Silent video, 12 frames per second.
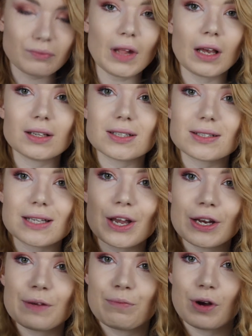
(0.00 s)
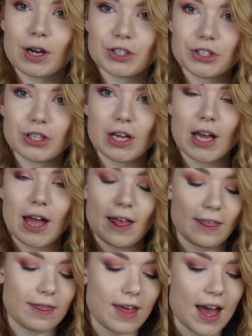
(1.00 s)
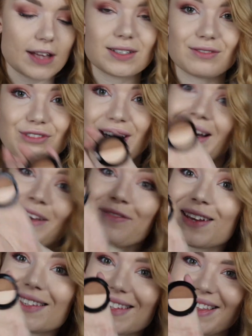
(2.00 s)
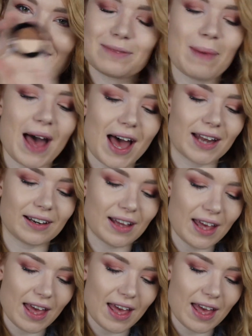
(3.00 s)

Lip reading: because it's the only brush that really fits in this pan,